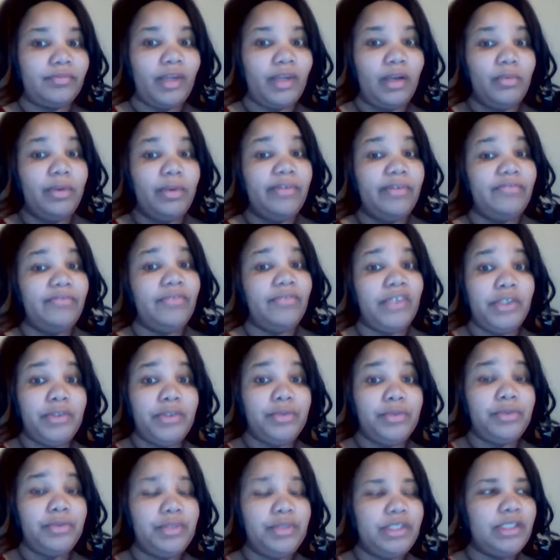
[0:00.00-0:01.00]

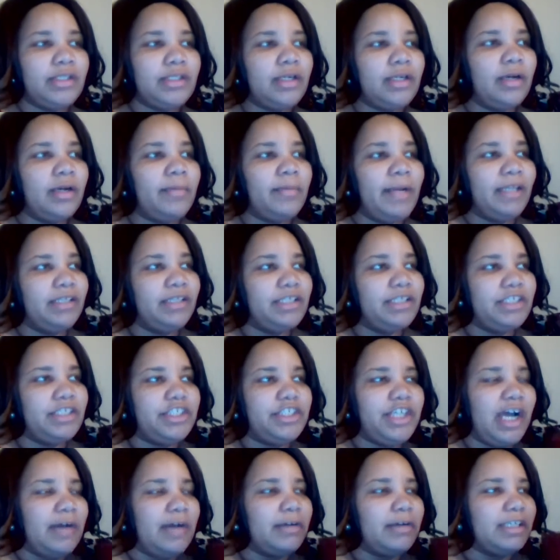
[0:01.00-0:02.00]
reviews about this
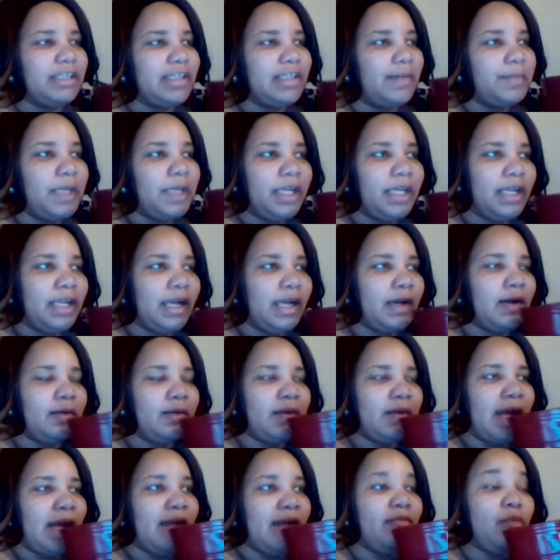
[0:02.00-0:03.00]
job because
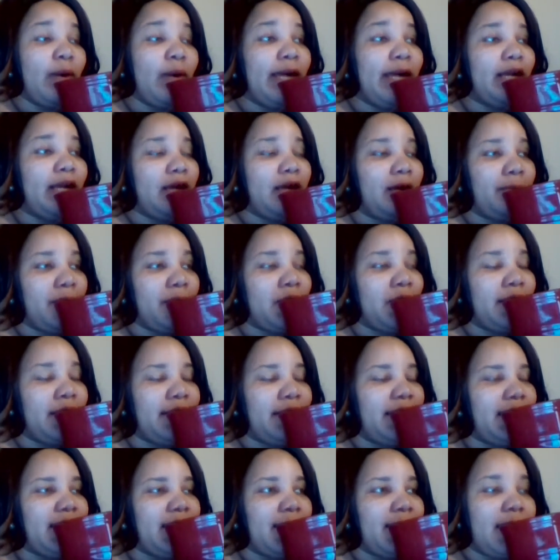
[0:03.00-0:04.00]
I've read up on
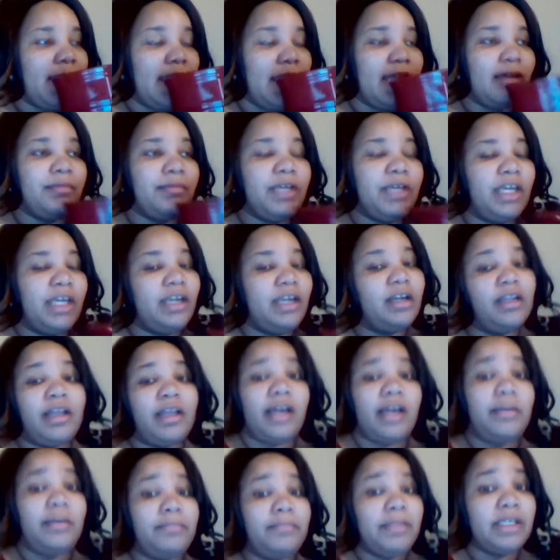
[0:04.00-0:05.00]
it and I am getting a
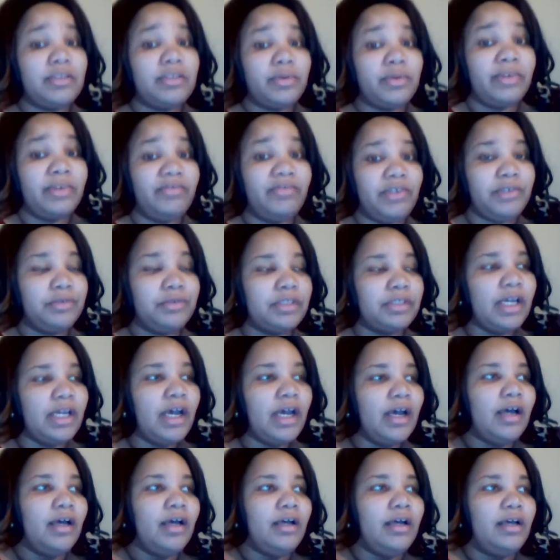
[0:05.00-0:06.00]
lot of mixed reviews.
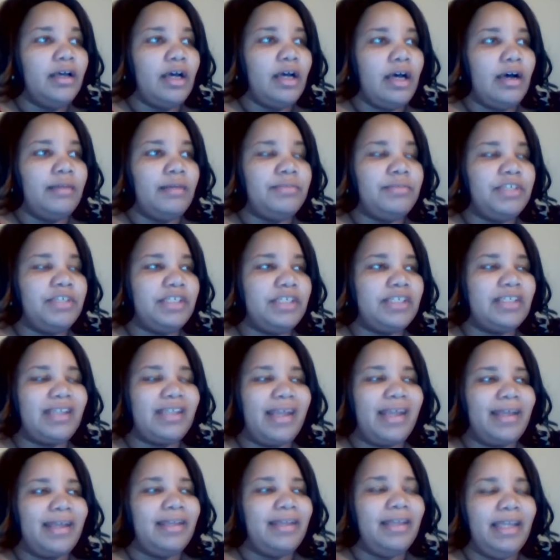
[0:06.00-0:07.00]
Just
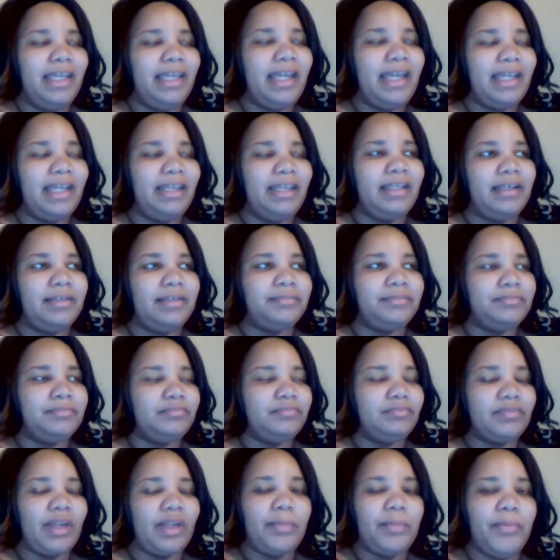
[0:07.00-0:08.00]
like looking at the
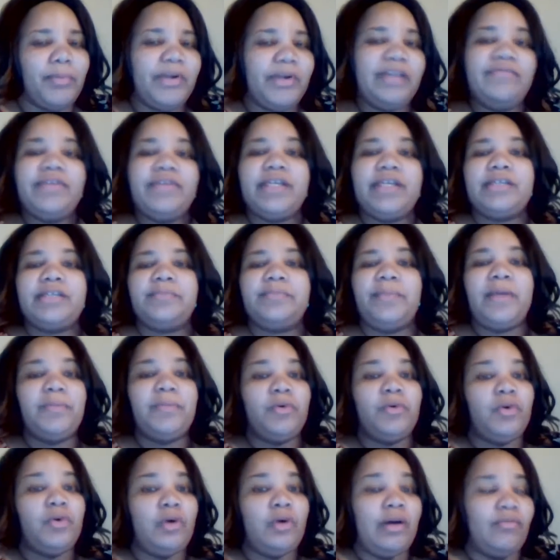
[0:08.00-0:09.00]
previous
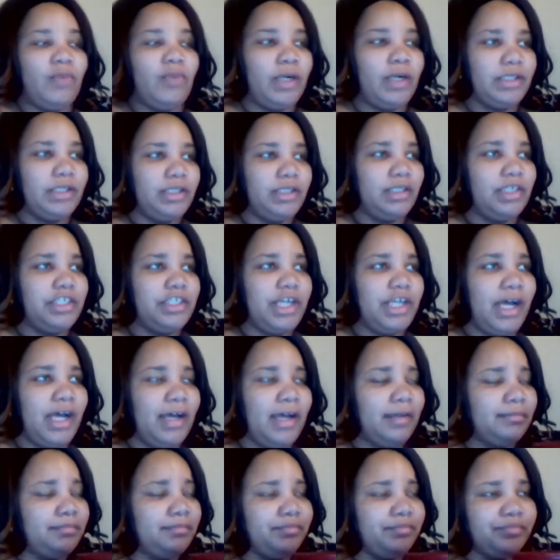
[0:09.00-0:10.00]
people who have worked on the
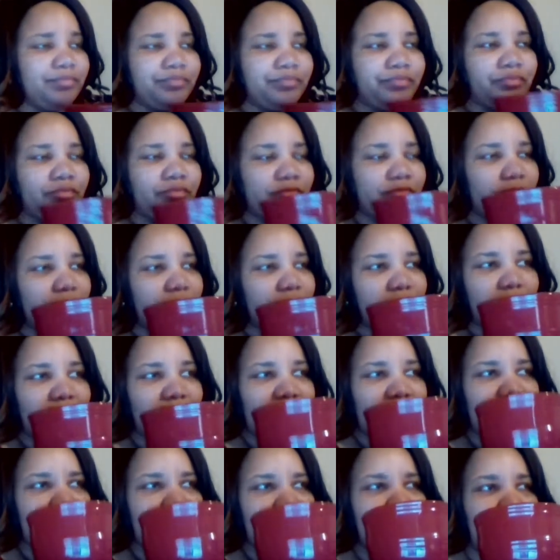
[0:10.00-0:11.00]
job,
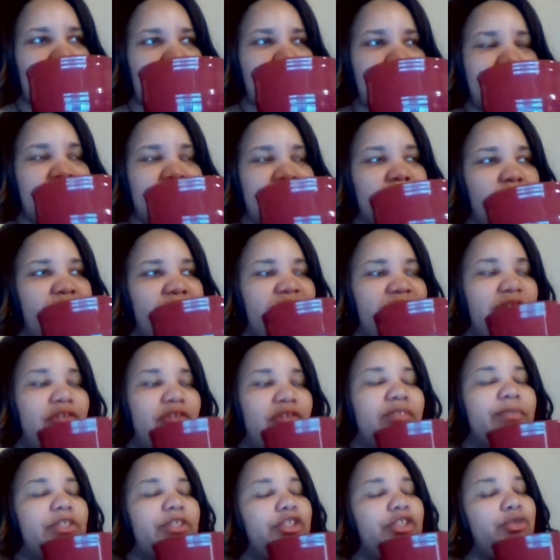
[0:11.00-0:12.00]
it's a lot of mixed
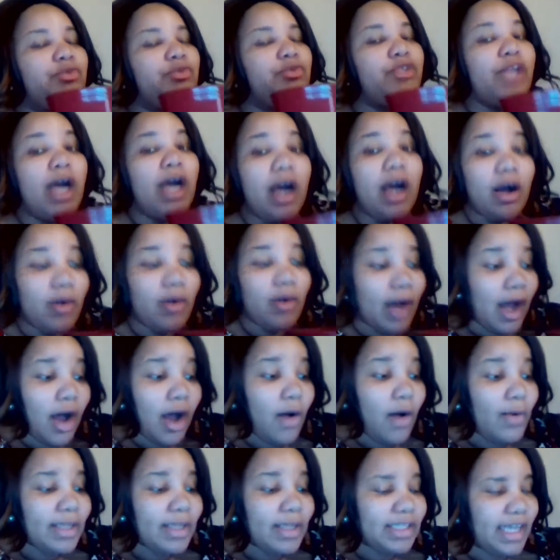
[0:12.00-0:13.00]
reviews. But I
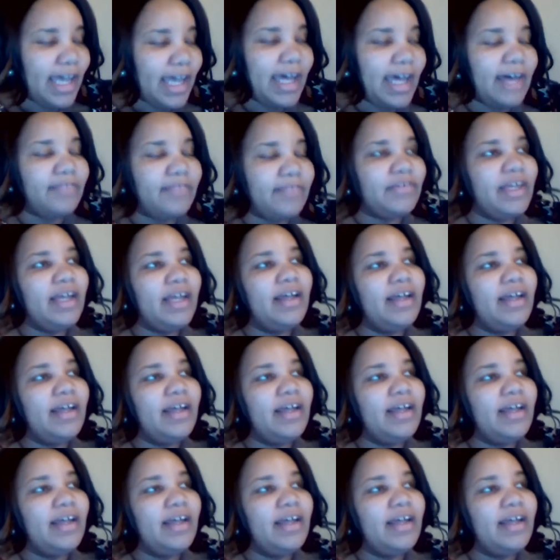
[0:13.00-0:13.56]
always have,